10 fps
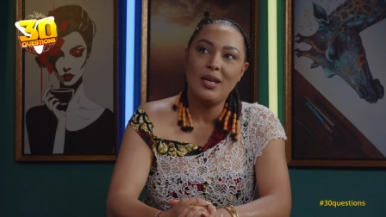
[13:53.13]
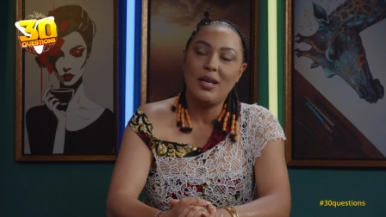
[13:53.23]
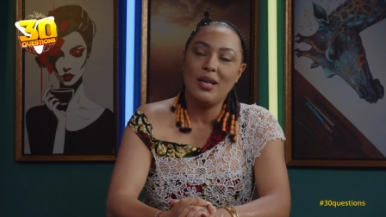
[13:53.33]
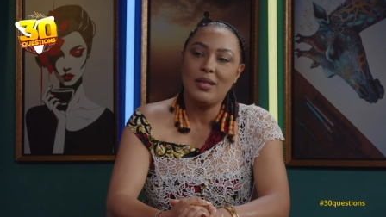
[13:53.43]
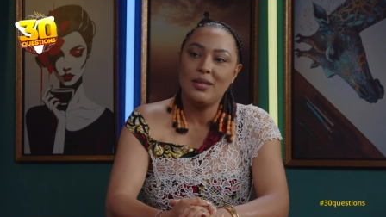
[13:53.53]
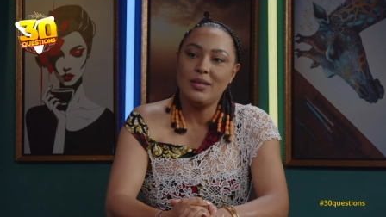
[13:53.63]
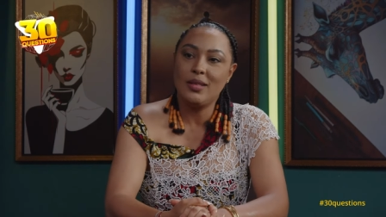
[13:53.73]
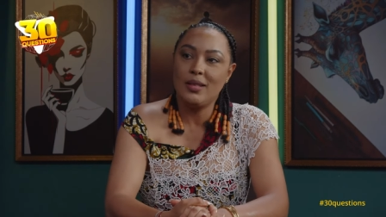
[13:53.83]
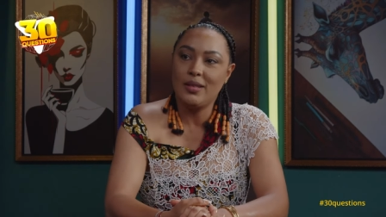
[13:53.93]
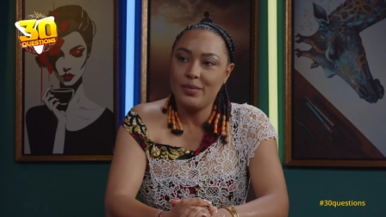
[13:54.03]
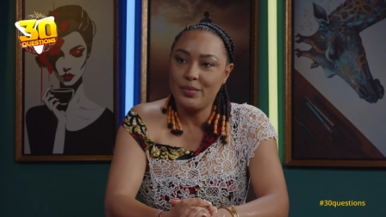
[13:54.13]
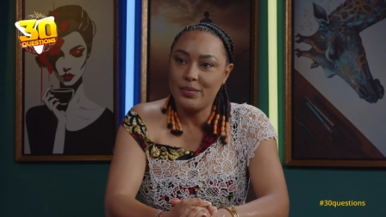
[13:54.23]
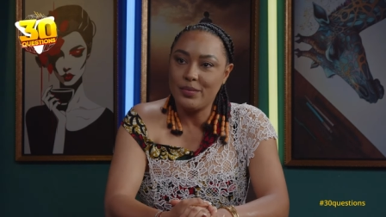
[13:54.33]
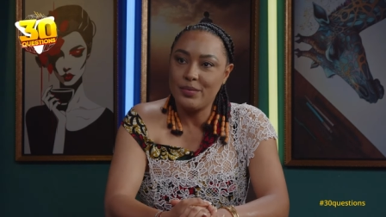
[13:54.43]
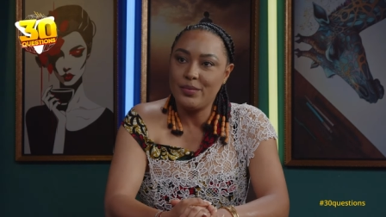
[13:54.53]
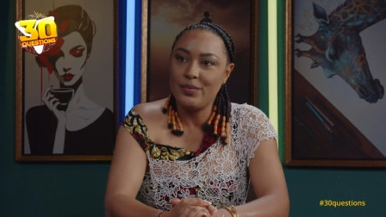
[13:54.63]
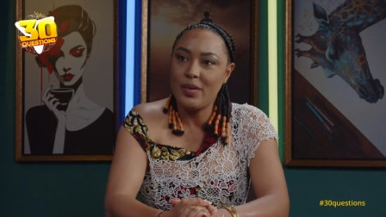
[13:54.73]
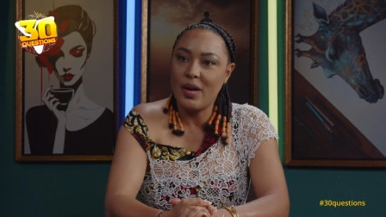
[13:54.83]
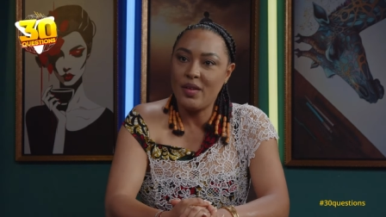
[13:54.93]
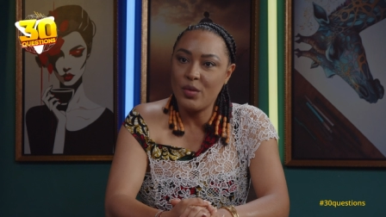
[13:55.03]
And
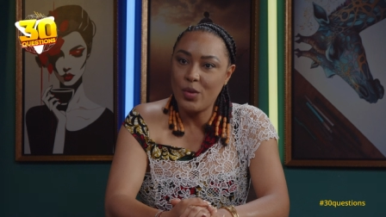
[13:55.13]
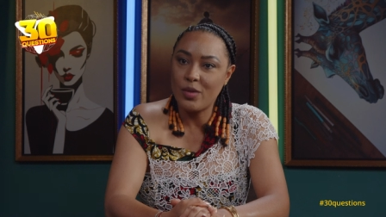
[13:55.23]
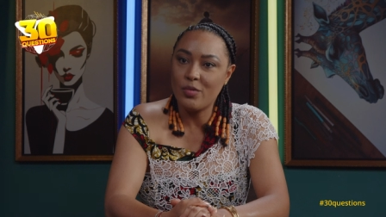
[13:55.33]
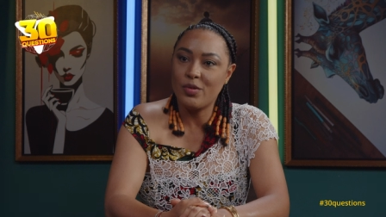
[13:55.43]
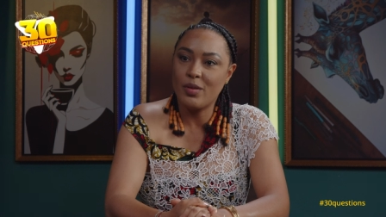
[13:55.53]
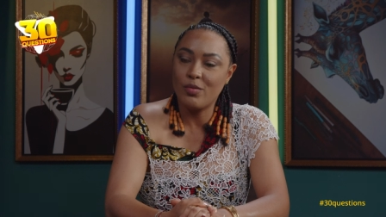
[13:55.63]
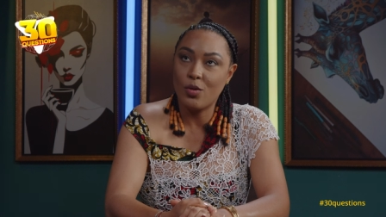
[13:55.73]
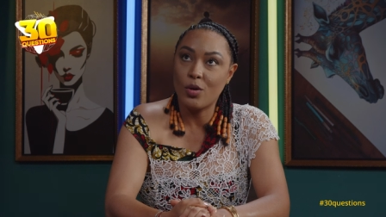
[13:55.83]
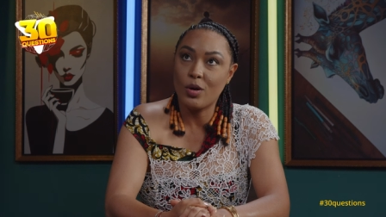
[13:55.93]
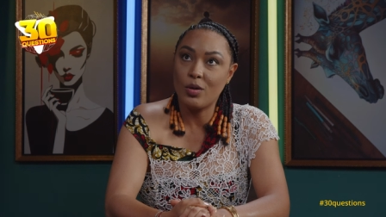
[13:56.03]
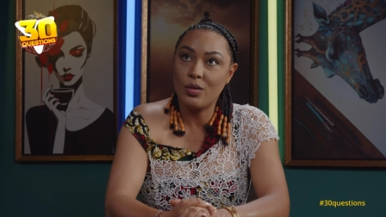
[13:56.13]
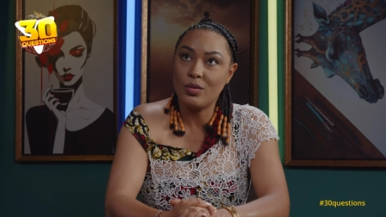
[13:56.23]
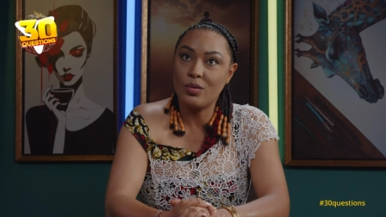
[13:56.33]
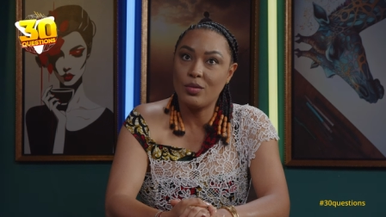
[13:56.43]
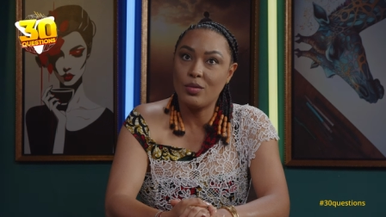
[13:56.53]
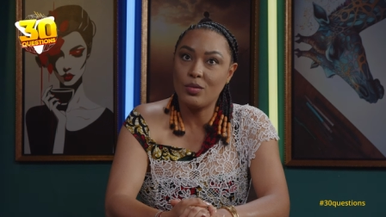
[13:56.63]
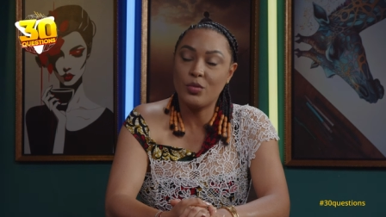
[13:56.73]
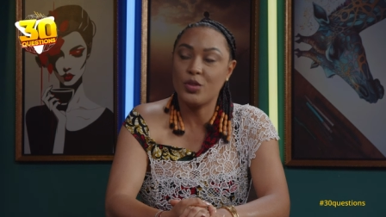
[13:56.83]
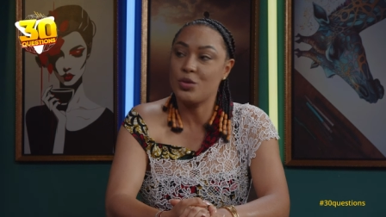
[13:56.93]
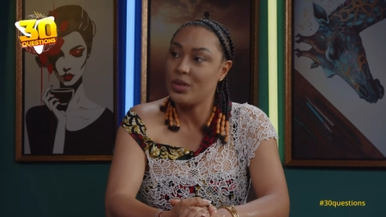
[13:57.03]
I've been working for them for
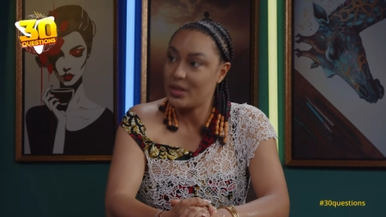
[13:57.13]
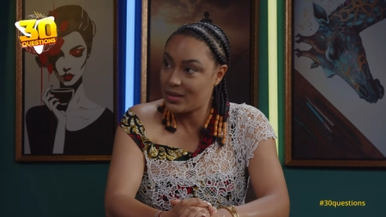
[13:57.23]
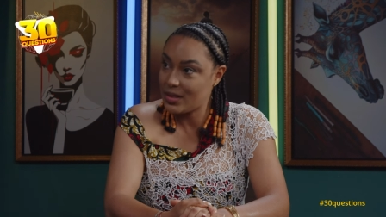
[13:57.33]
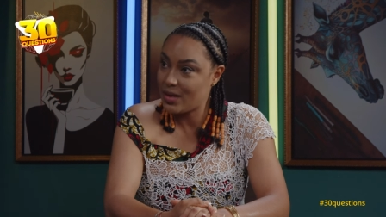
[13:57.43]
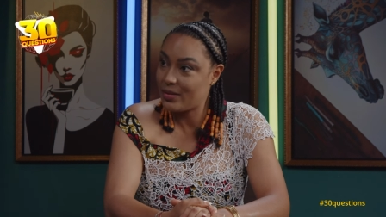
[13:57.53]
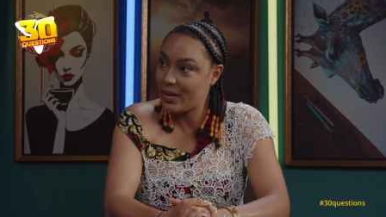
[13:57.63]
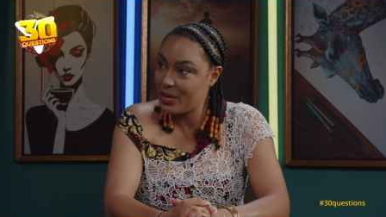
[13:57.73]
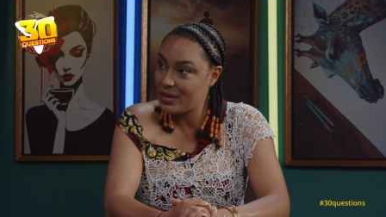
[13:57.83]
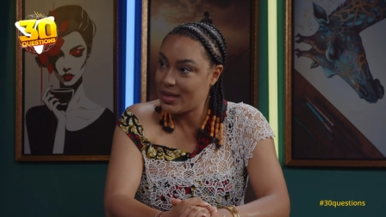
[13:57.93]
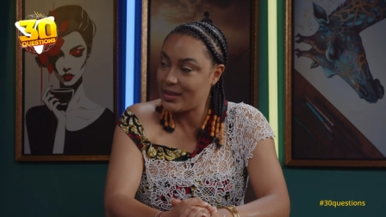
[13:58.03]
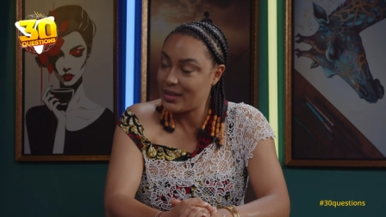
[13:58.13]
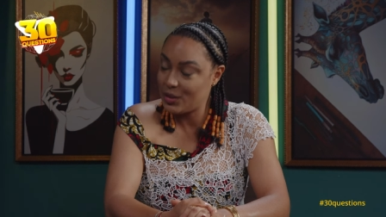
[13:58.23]
over 2 years now. That means that